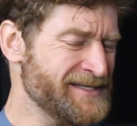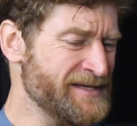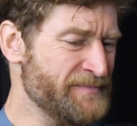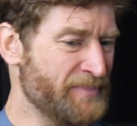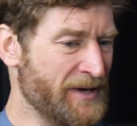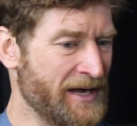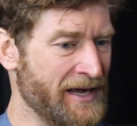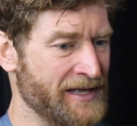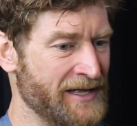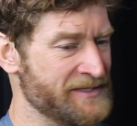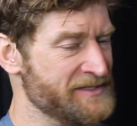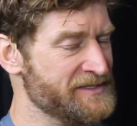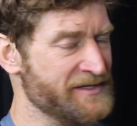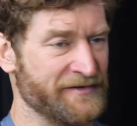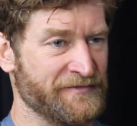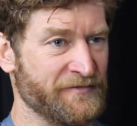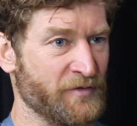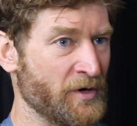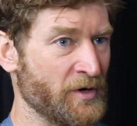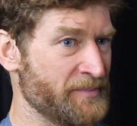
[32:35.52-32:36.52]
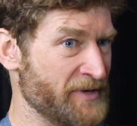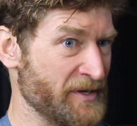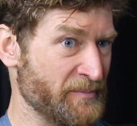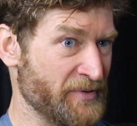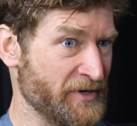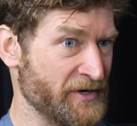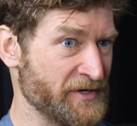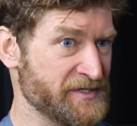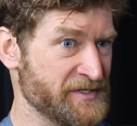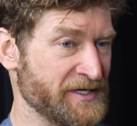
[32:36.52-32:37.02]
deep bonds, they're formed in
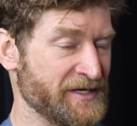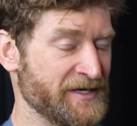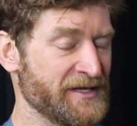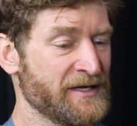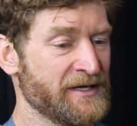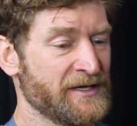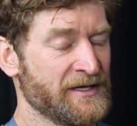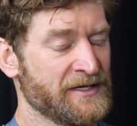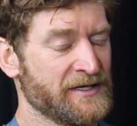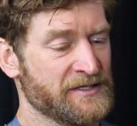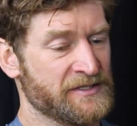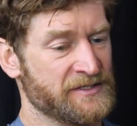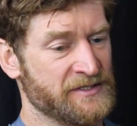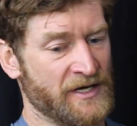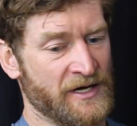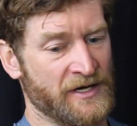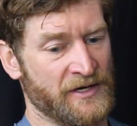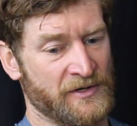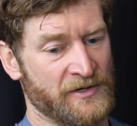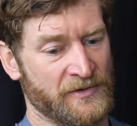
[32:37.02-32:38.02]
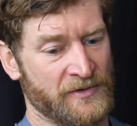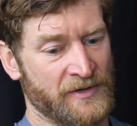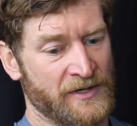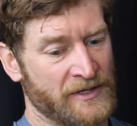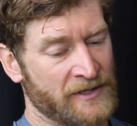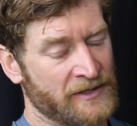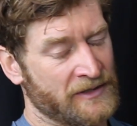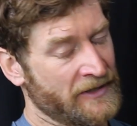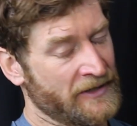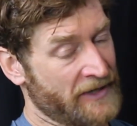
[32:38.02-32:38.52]
person. So,
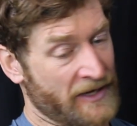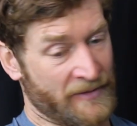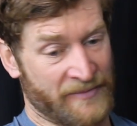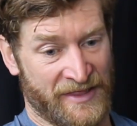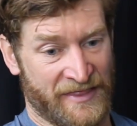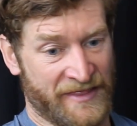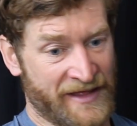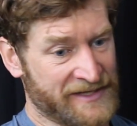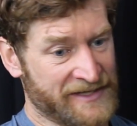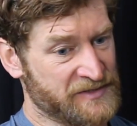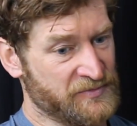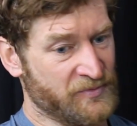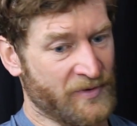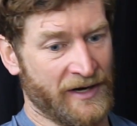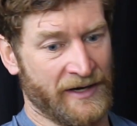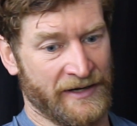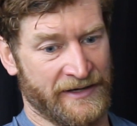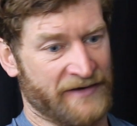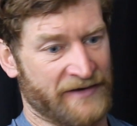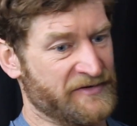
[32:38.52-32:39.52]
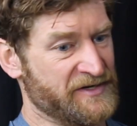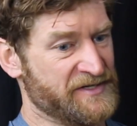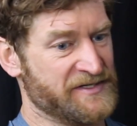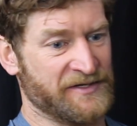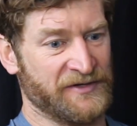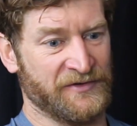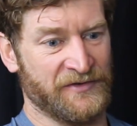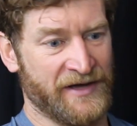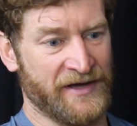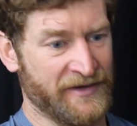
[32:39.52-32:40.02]
like, I mean, that's why every
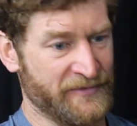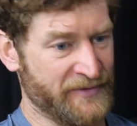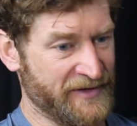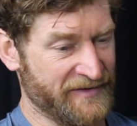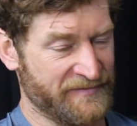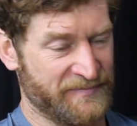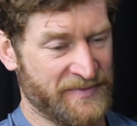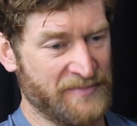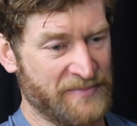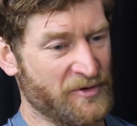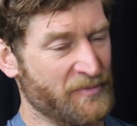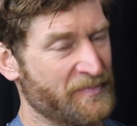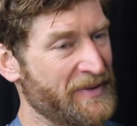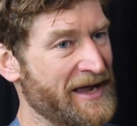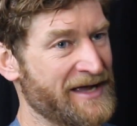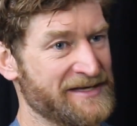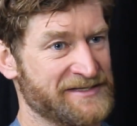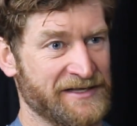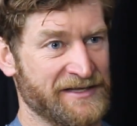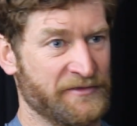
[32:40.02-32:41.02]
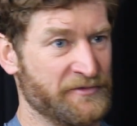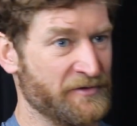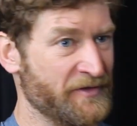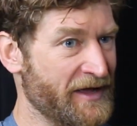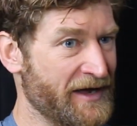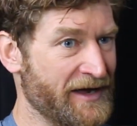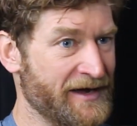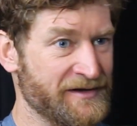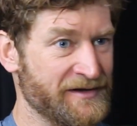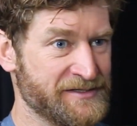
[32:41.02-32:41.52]
single night we have people passing through the
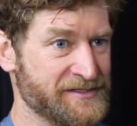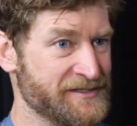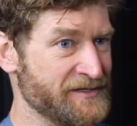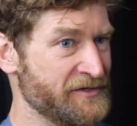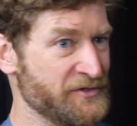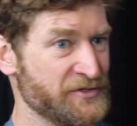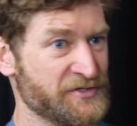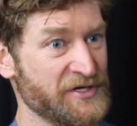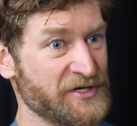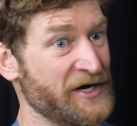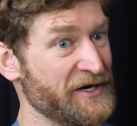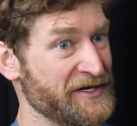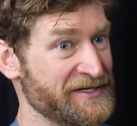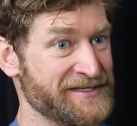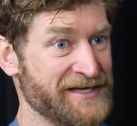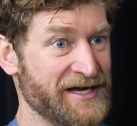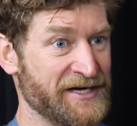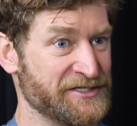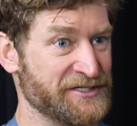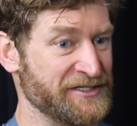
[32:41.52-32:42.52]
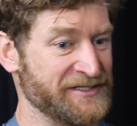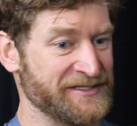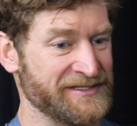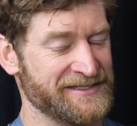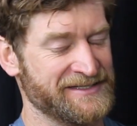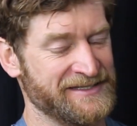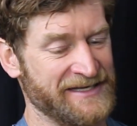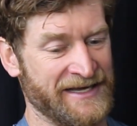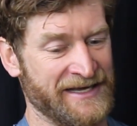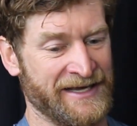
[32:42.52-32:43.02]
house to do sauna
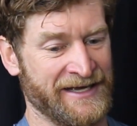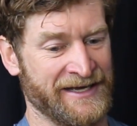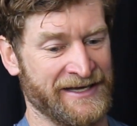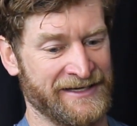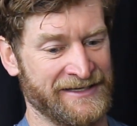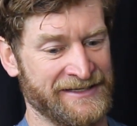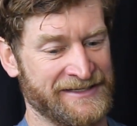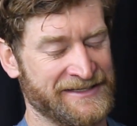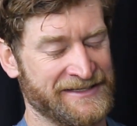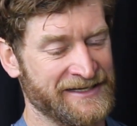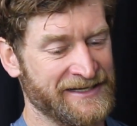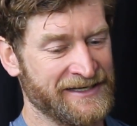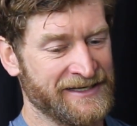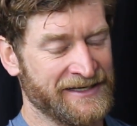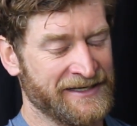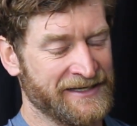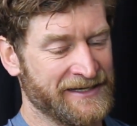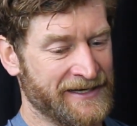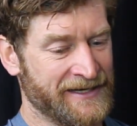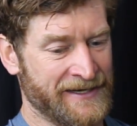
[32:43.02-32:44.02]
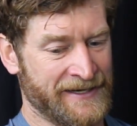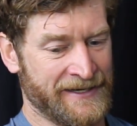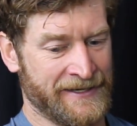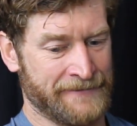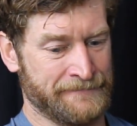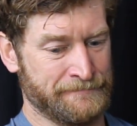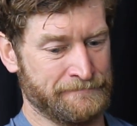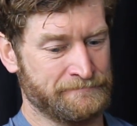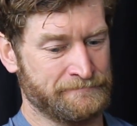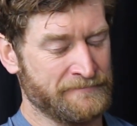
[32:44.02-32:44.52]
sessions. And
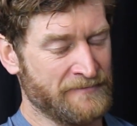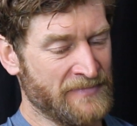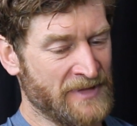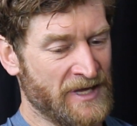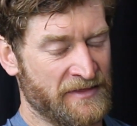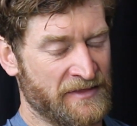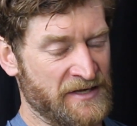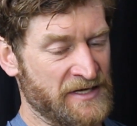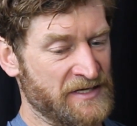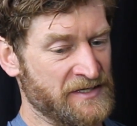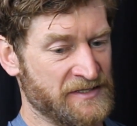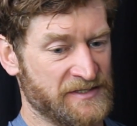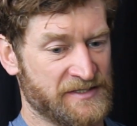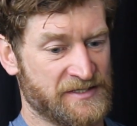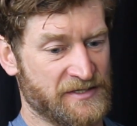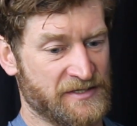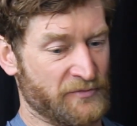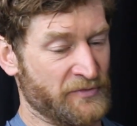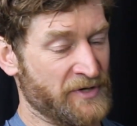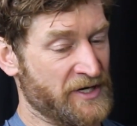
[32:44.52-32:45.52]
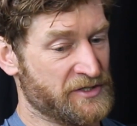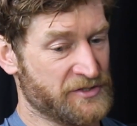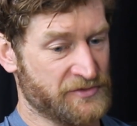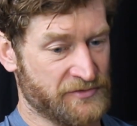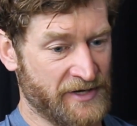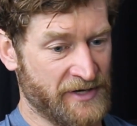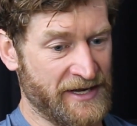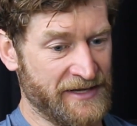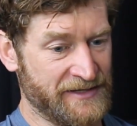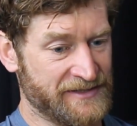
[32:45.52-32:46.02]
um, these
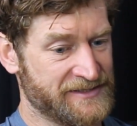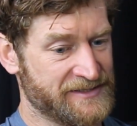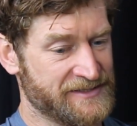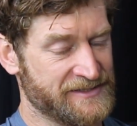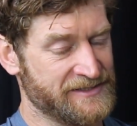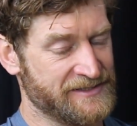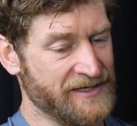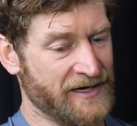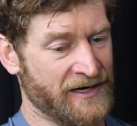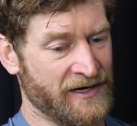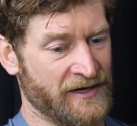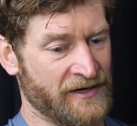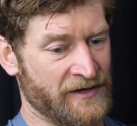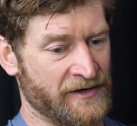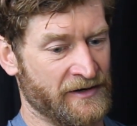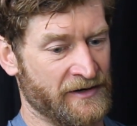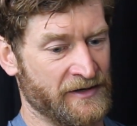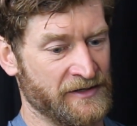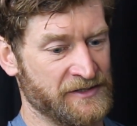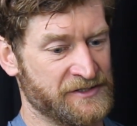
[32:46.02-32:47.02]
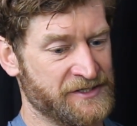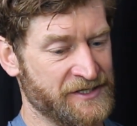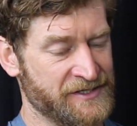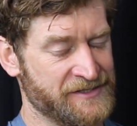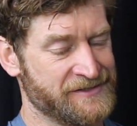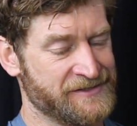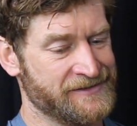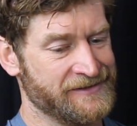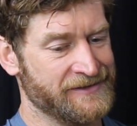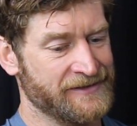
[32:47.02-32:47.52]
retreats are
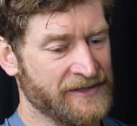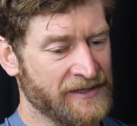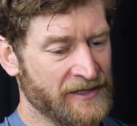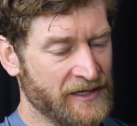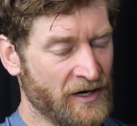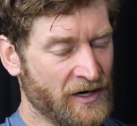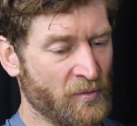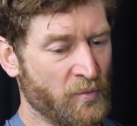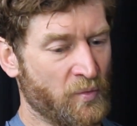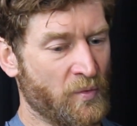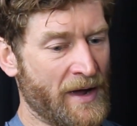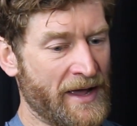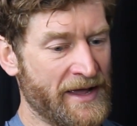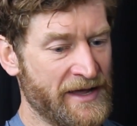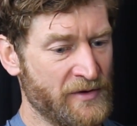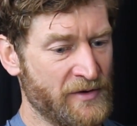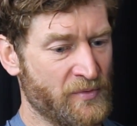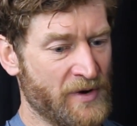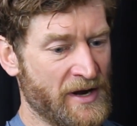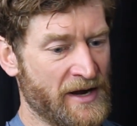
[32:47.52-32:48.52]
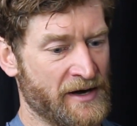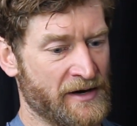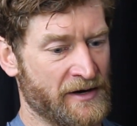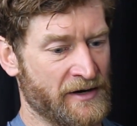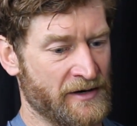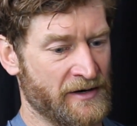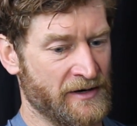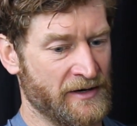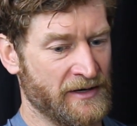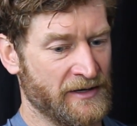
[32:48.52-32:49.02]
just a way
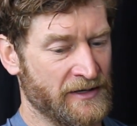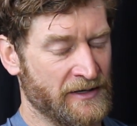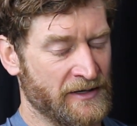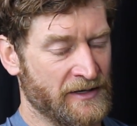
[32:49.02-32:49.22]
where